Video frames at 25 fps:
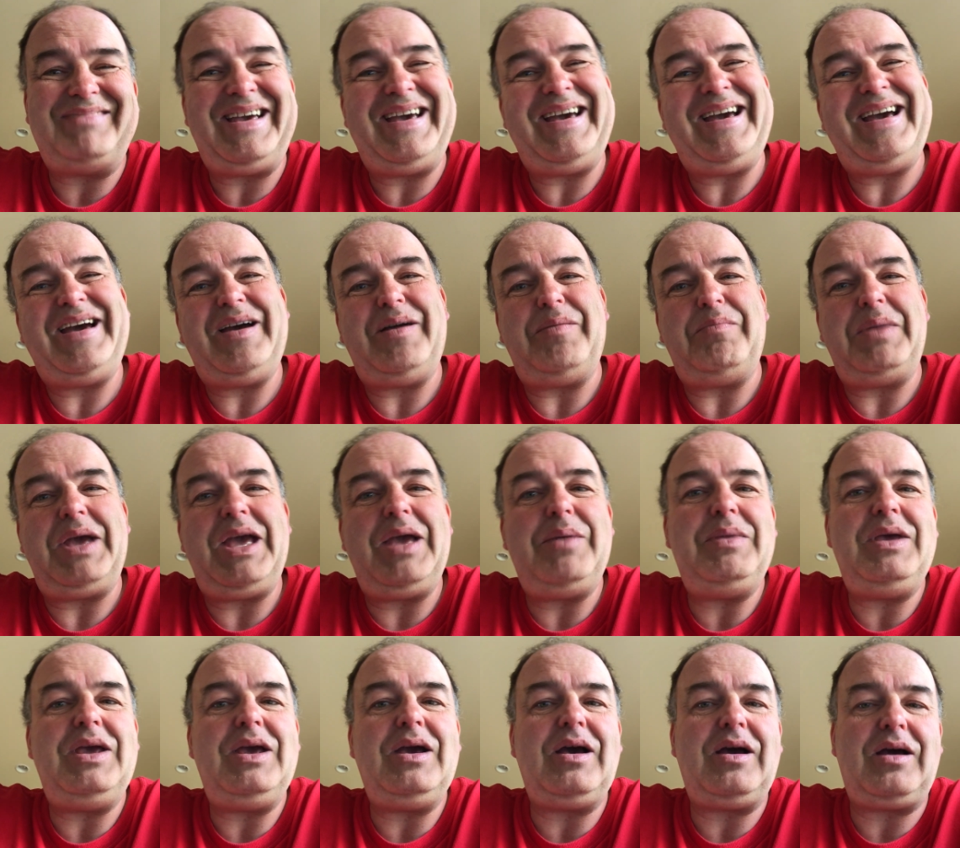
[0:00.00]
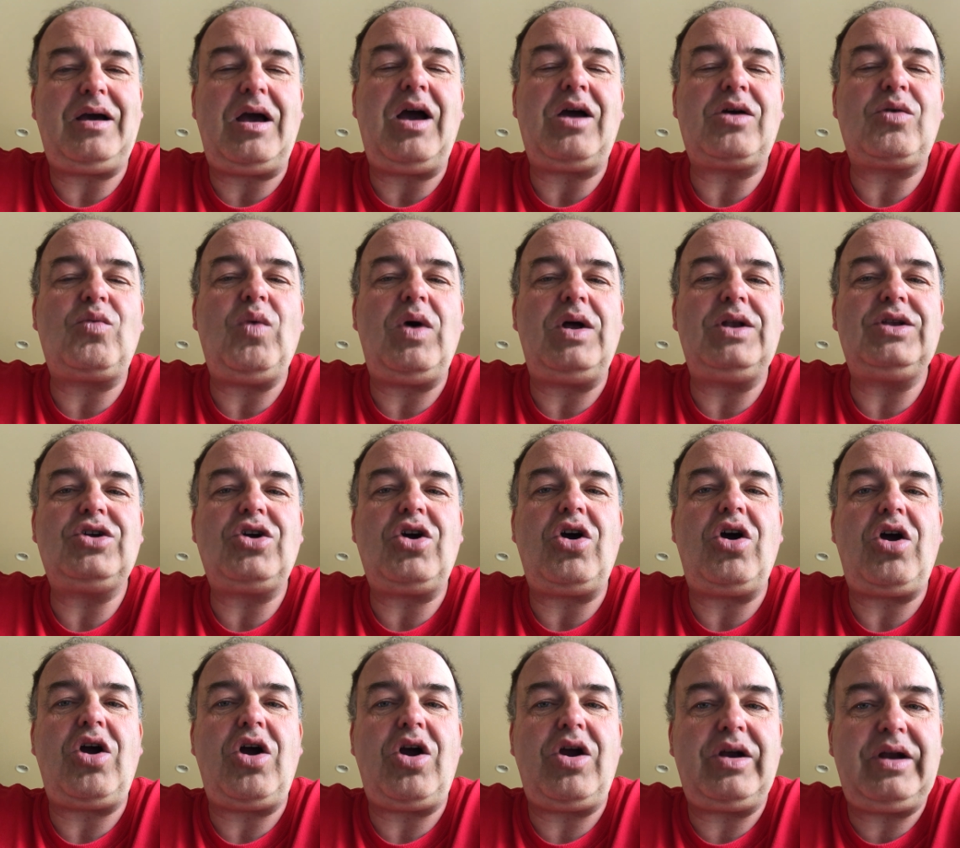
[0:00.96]
uh, maybe a, a, one
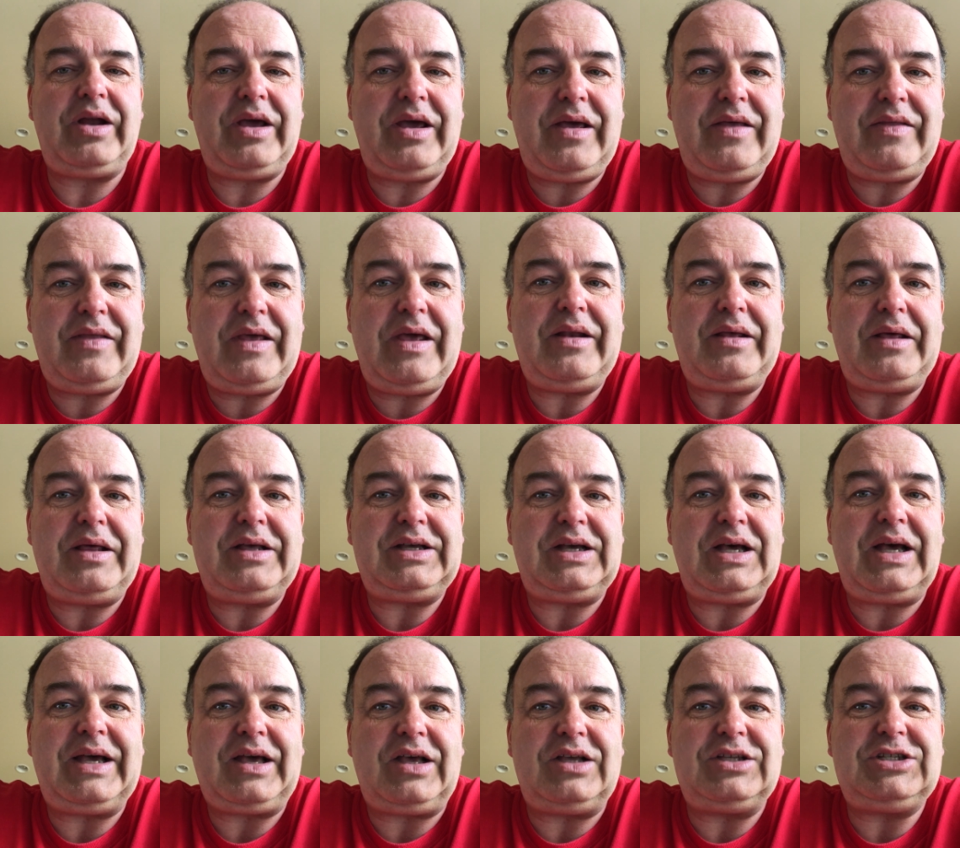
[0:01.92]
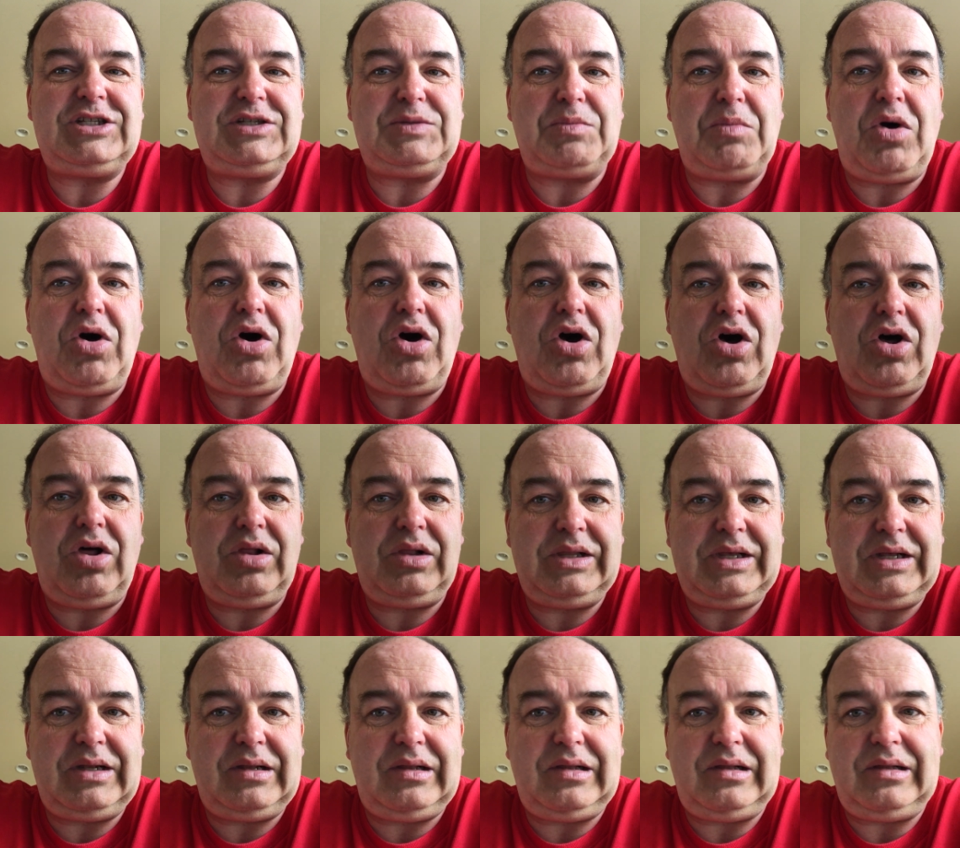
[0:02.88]
car and, and then a, like a small
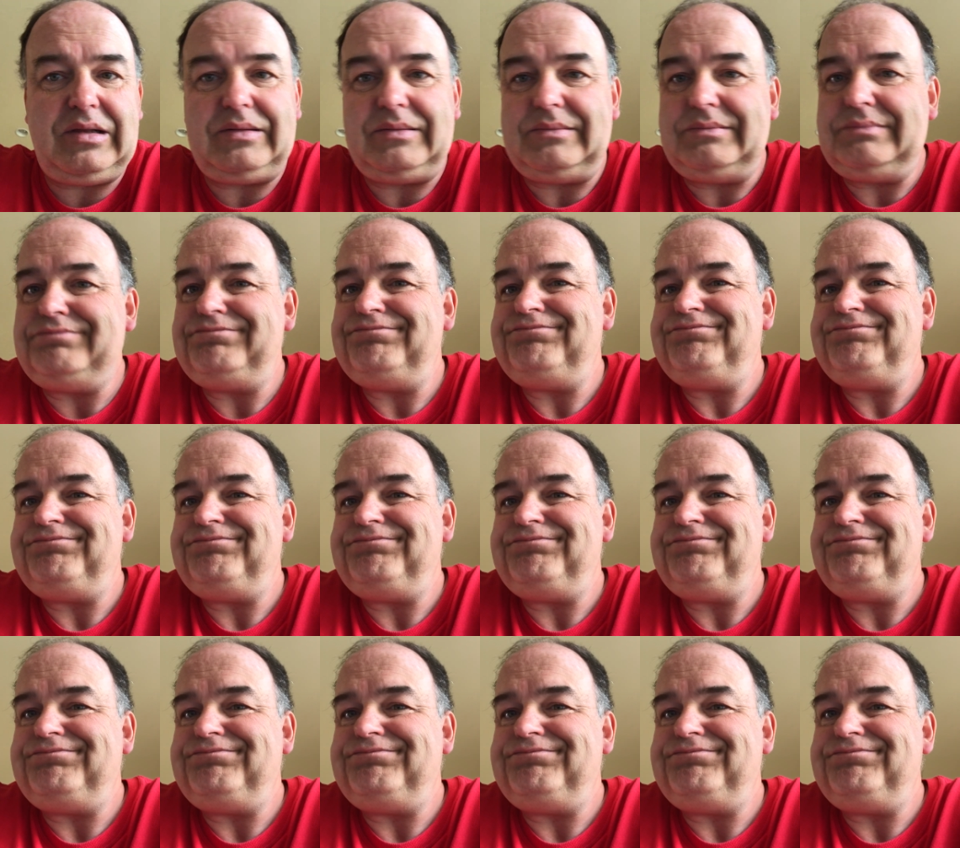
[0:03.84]
little,